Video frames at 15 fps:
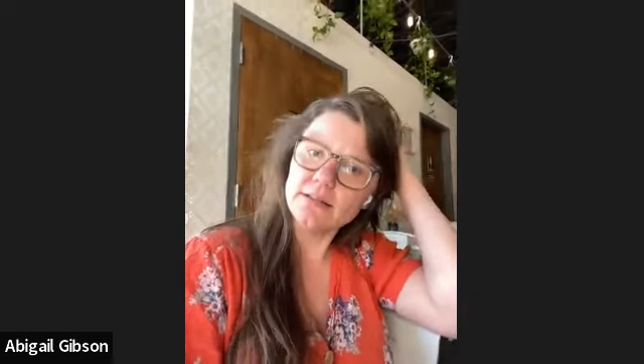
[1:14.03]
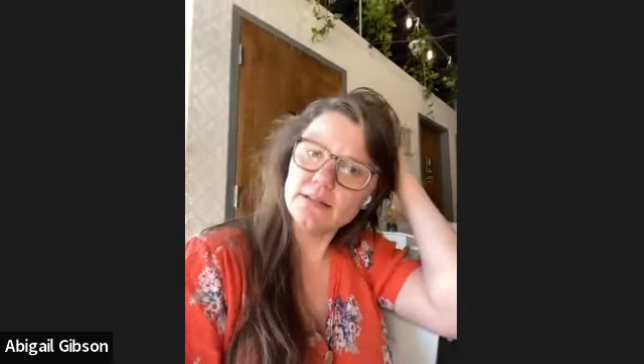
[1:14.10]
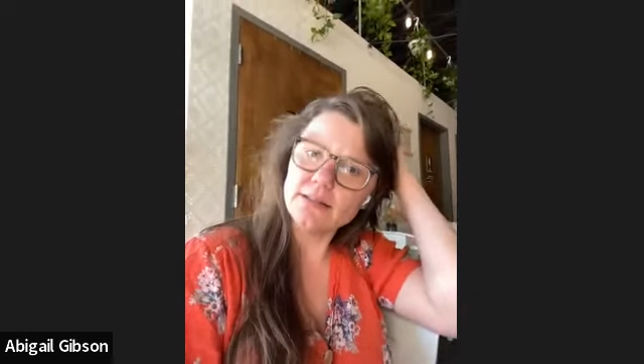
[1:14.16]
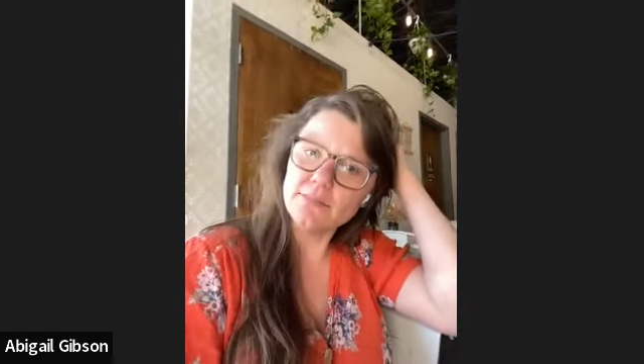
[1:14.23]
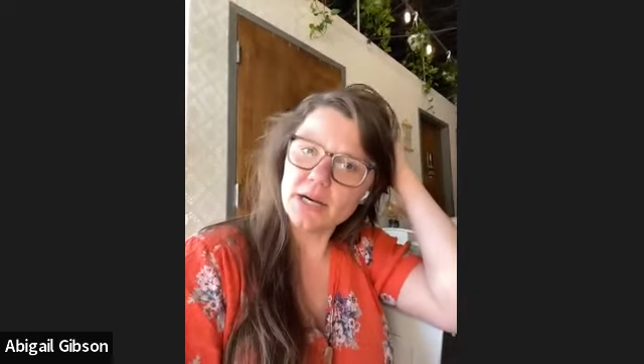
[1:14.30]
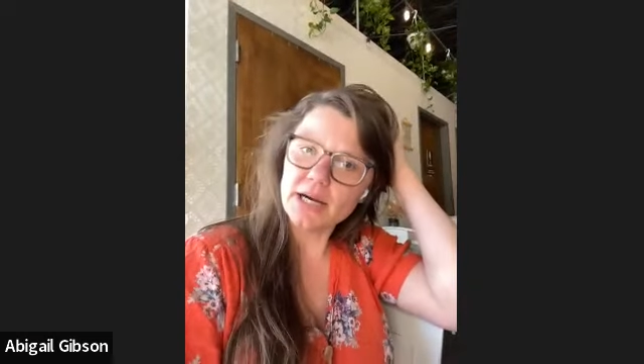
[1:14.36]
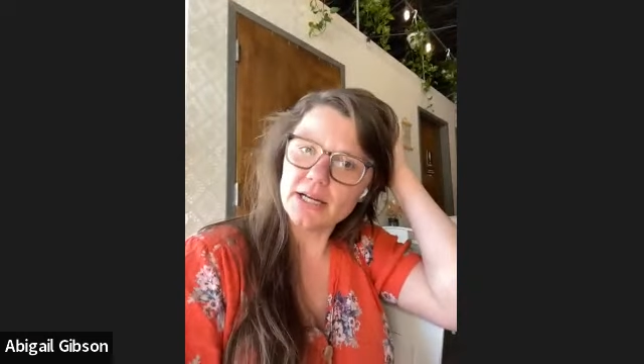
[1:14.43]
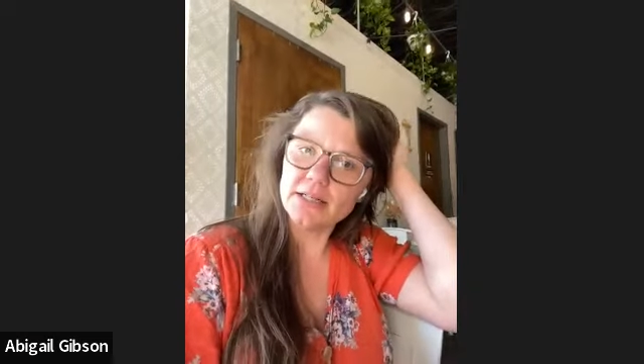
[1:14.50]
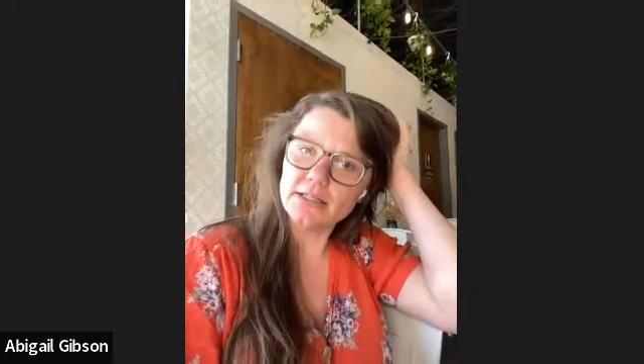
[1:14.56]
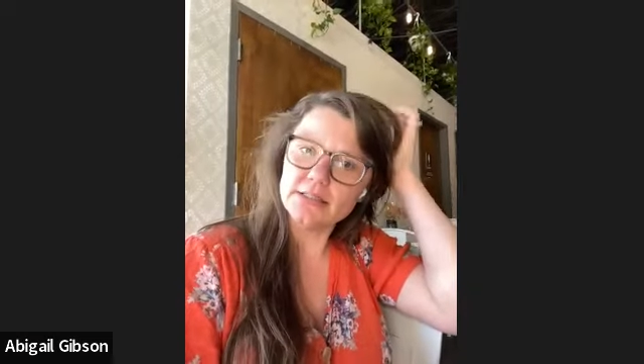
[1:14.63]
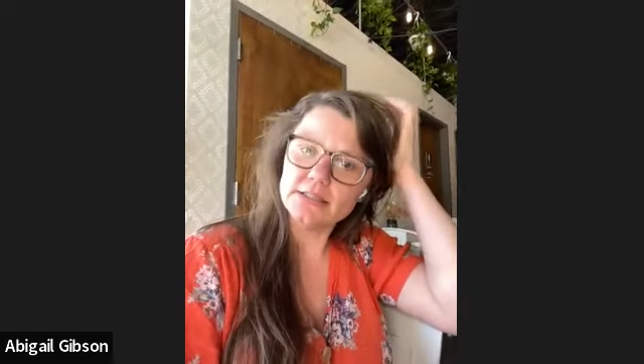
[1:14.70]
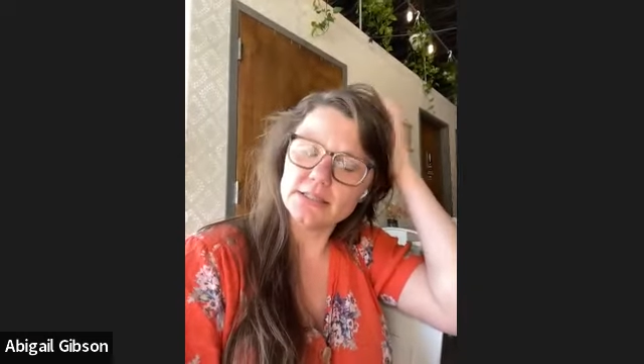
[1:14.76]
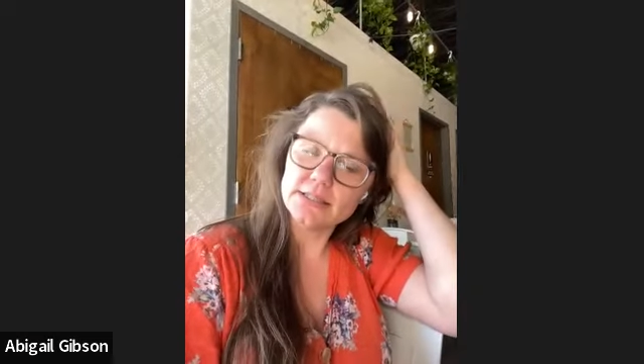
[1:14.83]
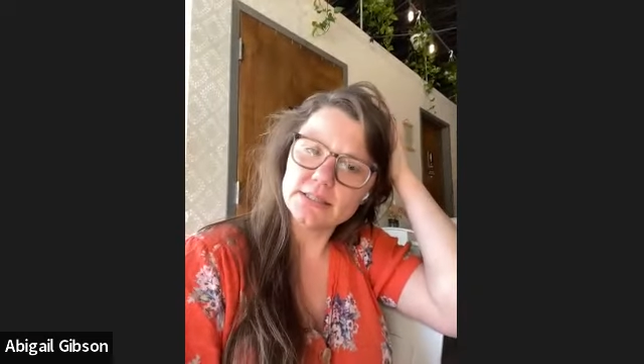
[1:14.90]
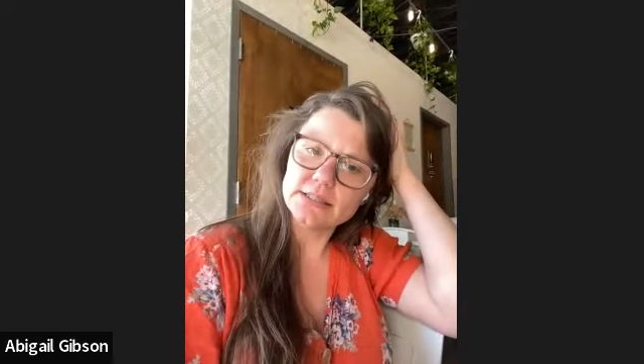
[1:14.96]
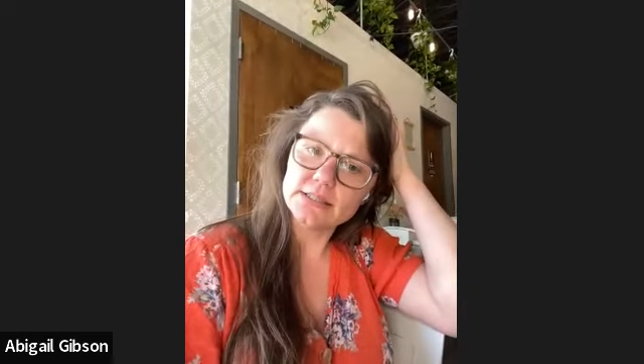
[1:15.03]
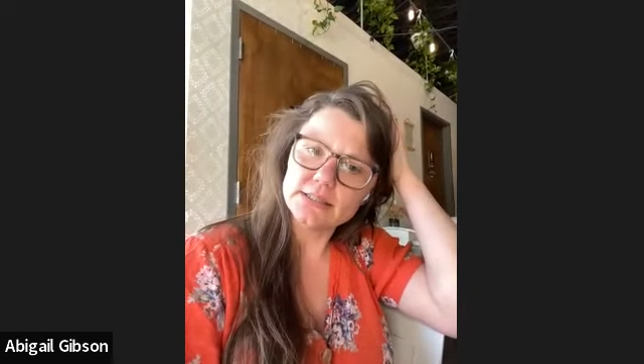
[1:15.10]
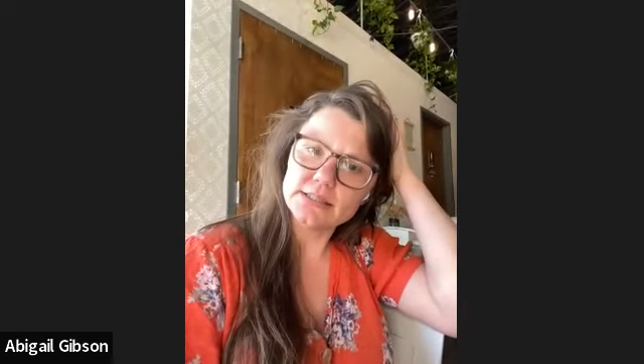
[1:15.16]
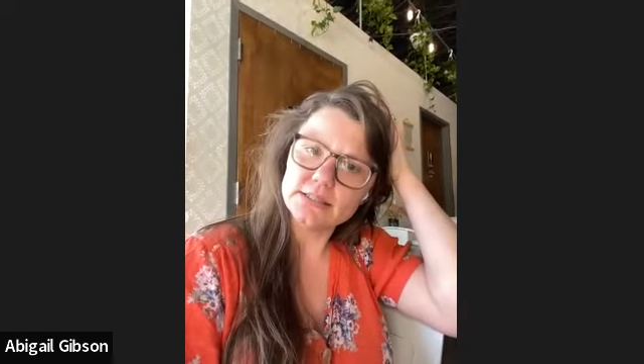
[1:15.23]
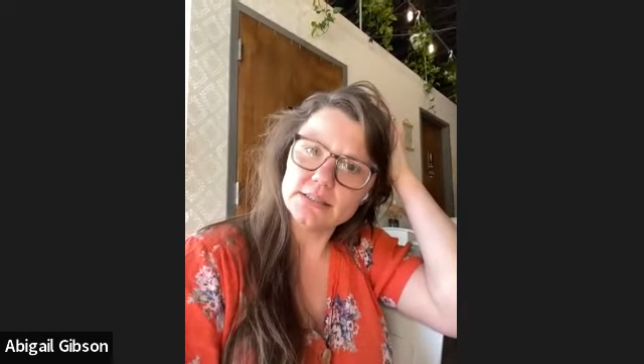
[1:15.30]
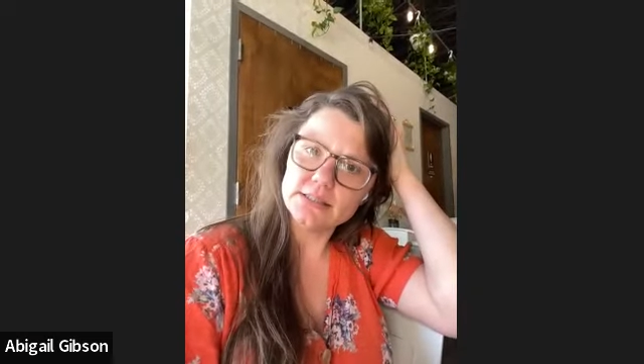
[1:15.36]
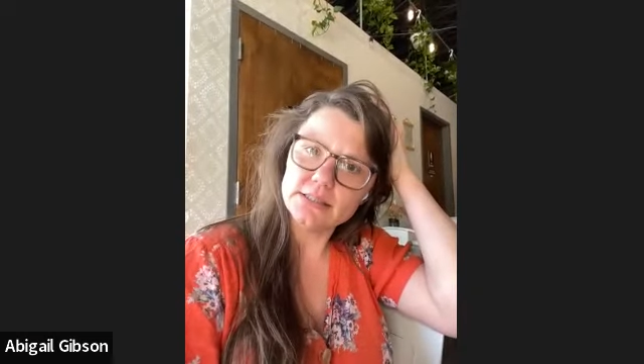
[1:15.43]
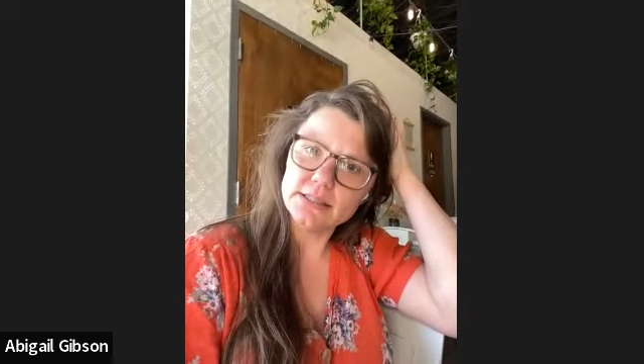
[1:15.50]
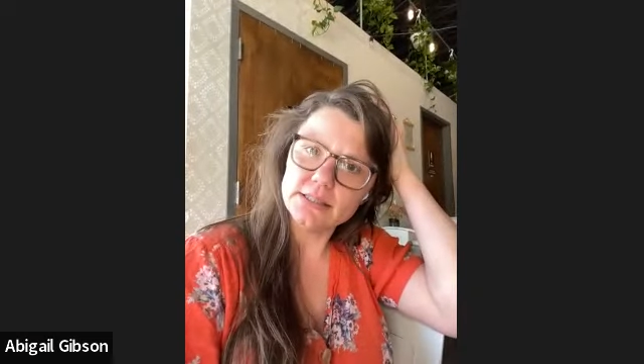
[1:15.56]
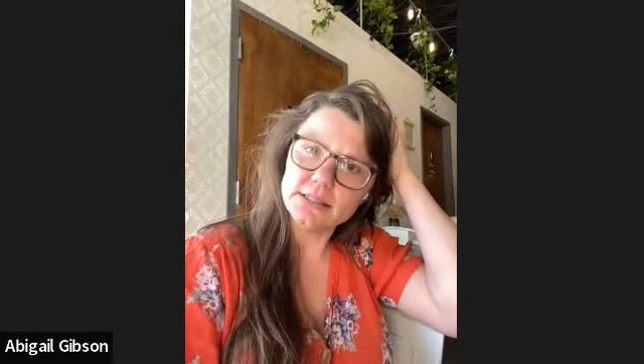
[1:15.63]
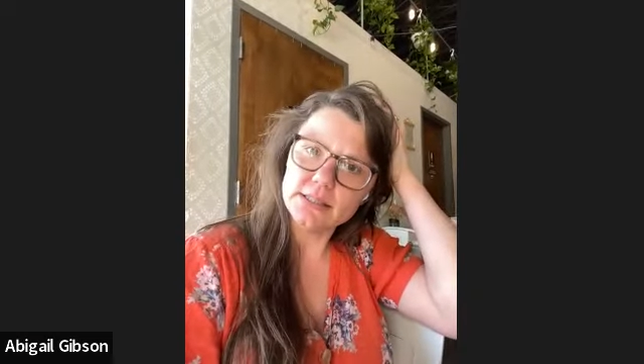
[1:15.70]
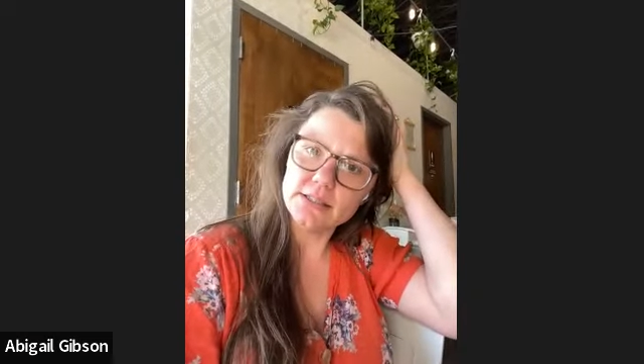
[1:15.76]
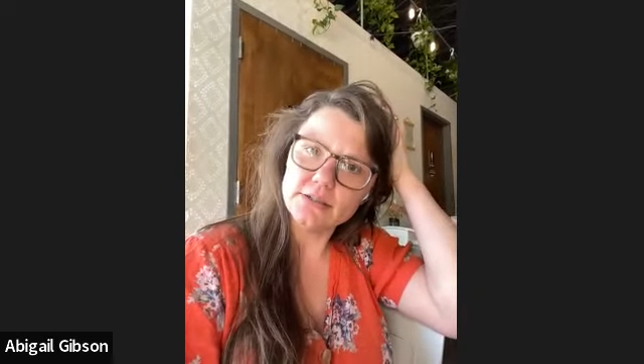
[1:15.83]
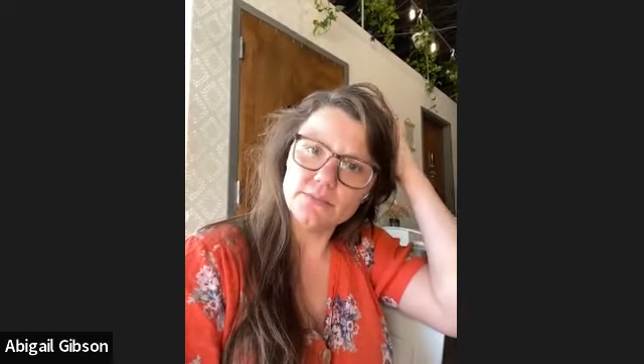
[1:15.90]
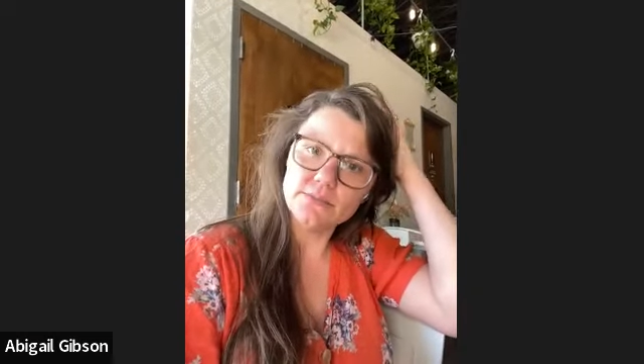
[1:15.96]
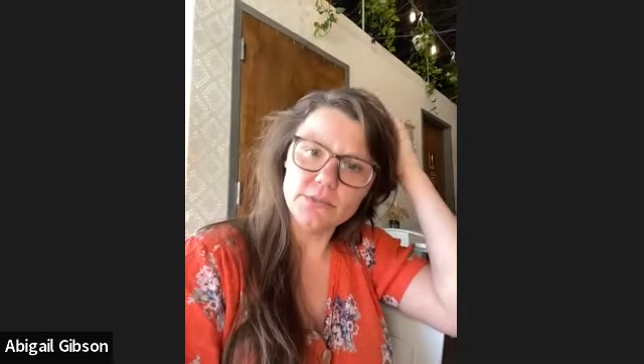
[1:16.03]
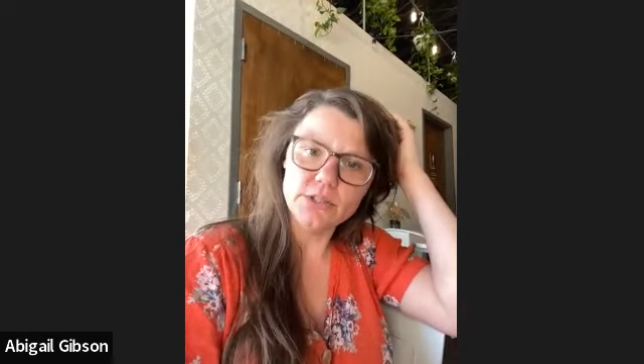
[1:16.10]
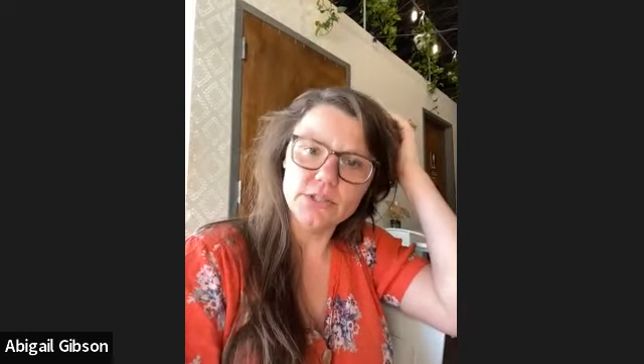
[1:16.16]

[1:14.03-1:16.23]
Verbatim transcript: the buyers, you know,